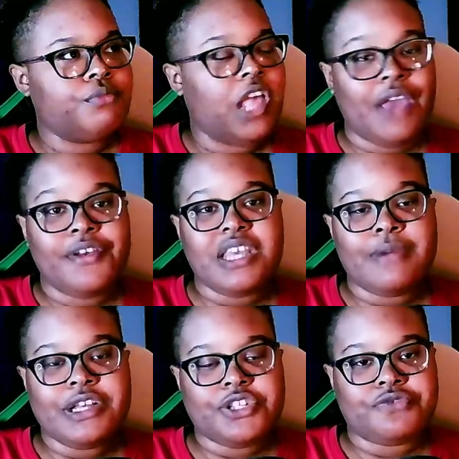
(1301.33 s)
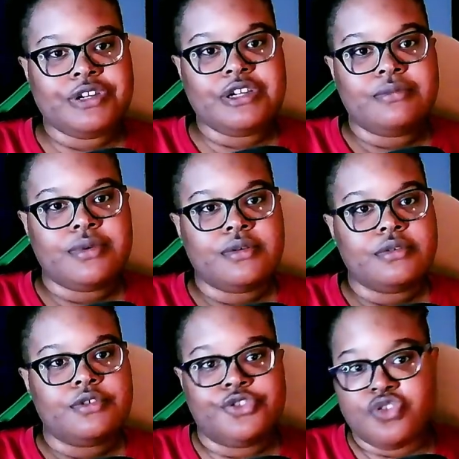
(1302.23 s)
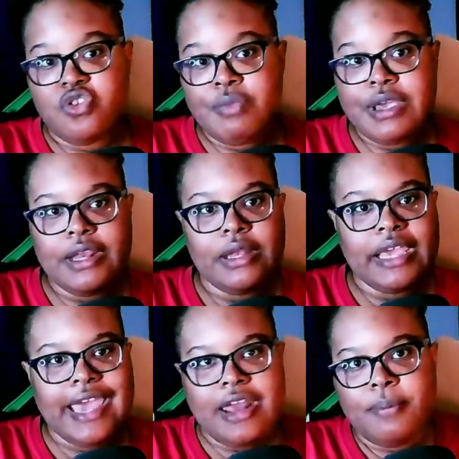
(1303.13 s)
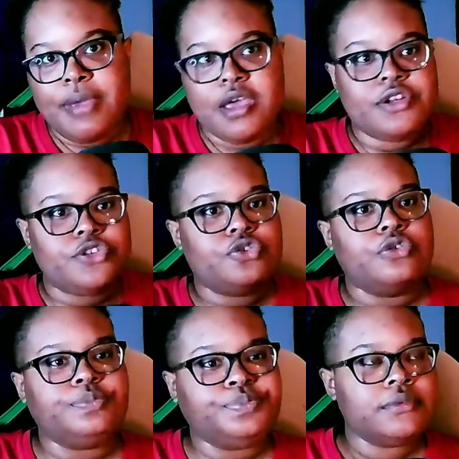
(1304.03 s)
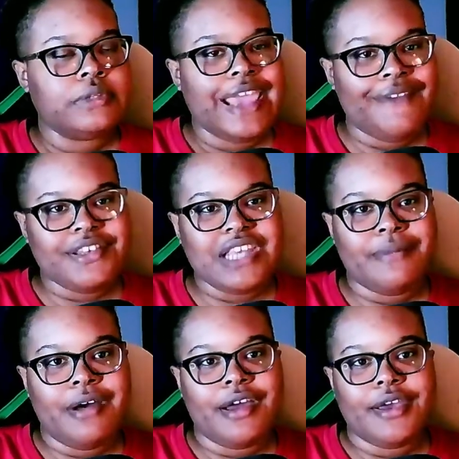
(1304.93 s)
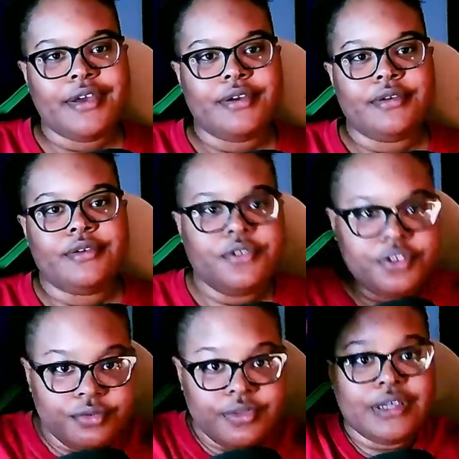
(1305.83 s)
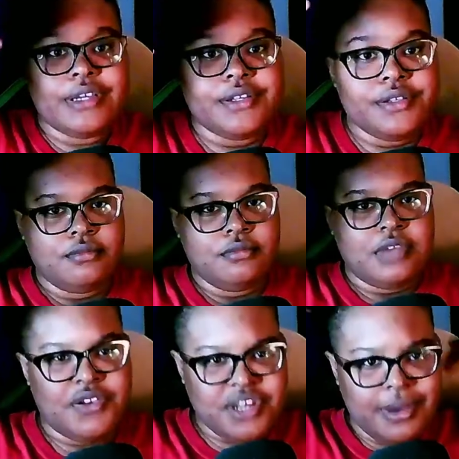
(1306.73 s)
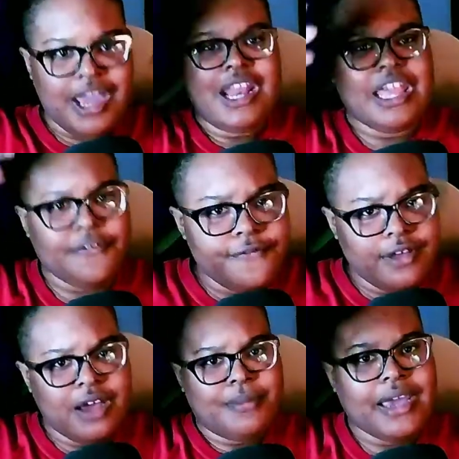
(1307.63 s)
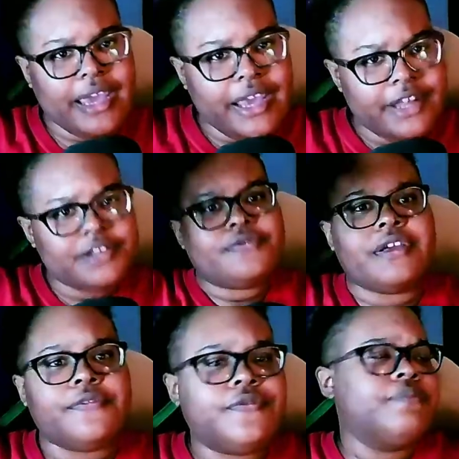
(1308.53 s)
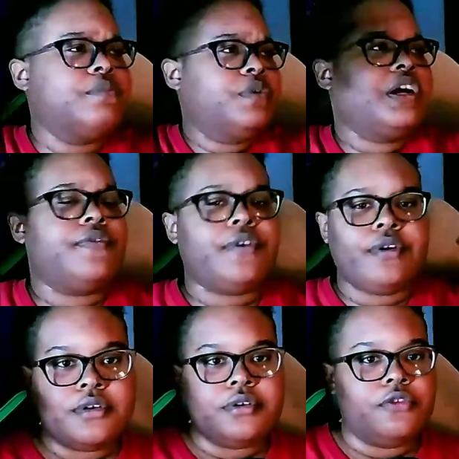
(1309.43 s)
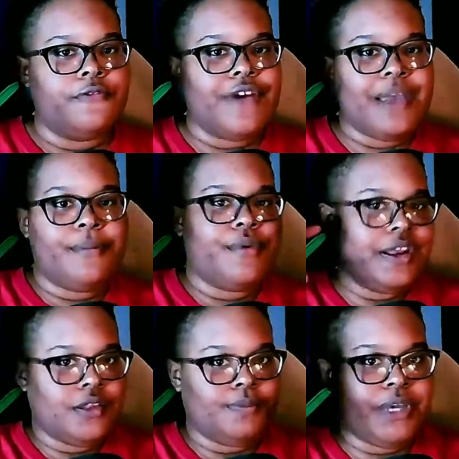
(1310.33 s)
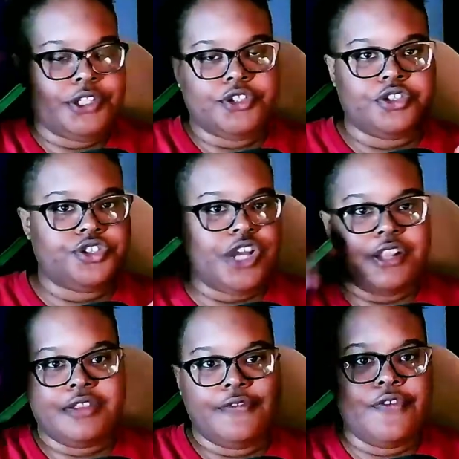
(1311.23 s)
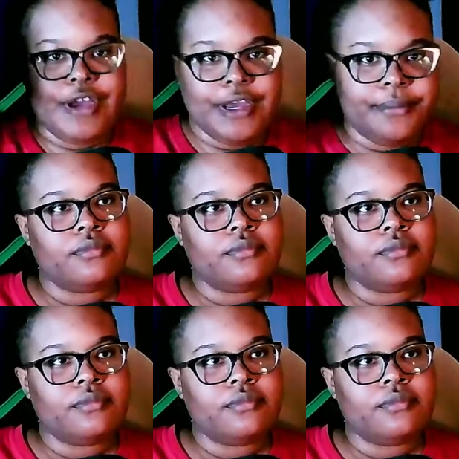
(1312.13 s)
every time I scream, zoom in, like add a pen and zoom. Every time I do this, every time I kind of like flaunt my hands, like whatever, vibrate the picture, shake the frame.